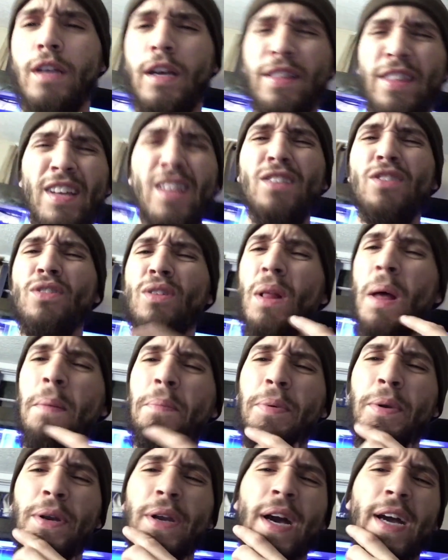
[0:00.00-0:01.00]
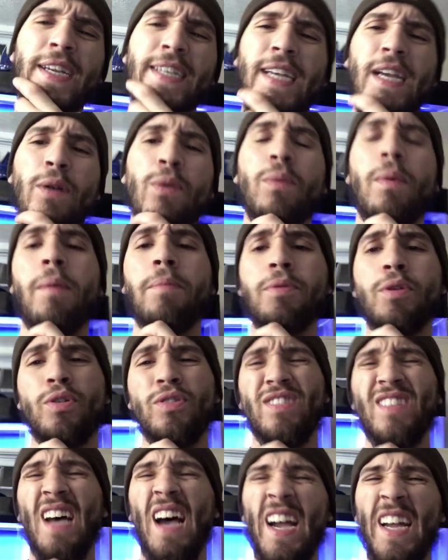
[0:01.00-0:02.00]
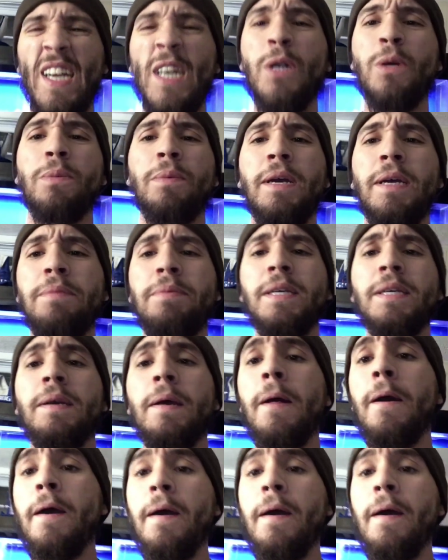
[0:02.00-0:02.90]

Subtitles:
I think they're leopard, I can't remember, tiger maybe,